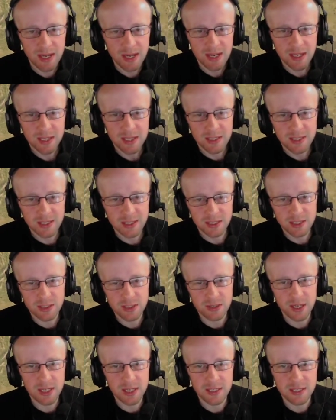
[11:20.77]
You see
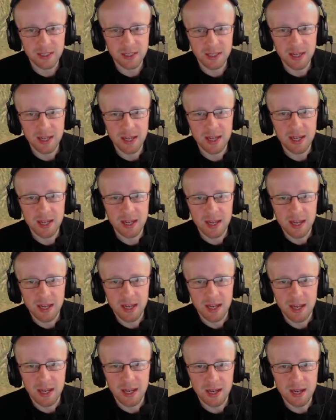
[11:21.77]
straight into there
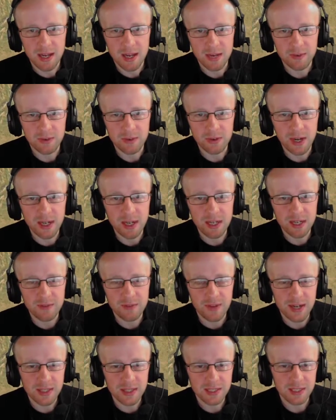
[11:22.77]
and a greatly
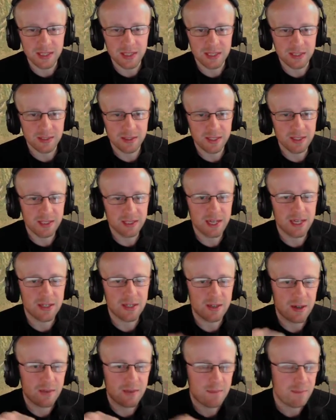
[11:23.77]
advantage. So these guys
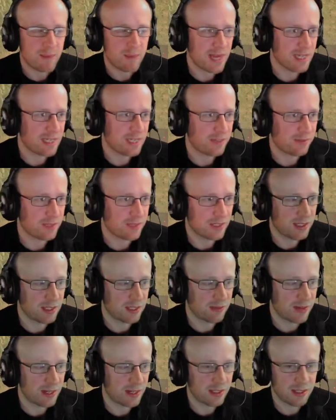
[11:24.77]
are at a massive
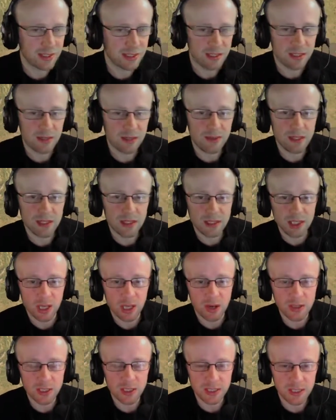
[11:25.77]
disadvantage. I mean,
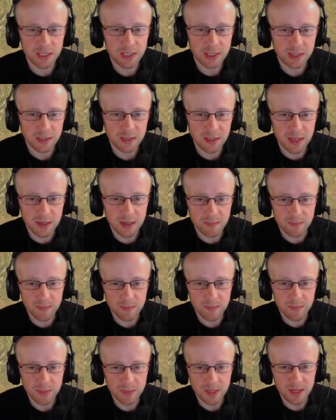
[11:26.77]
charging is
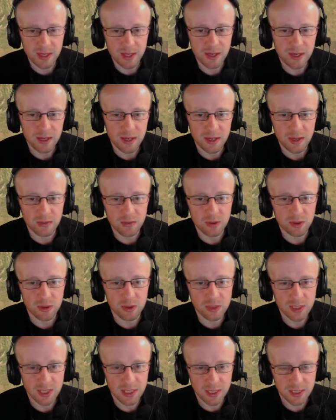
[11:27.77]
of
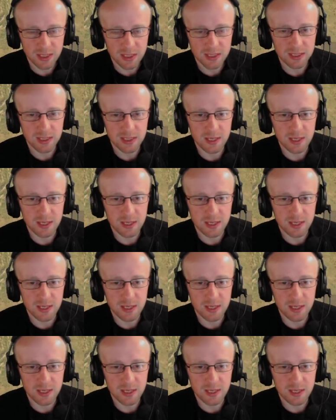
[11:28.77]
course his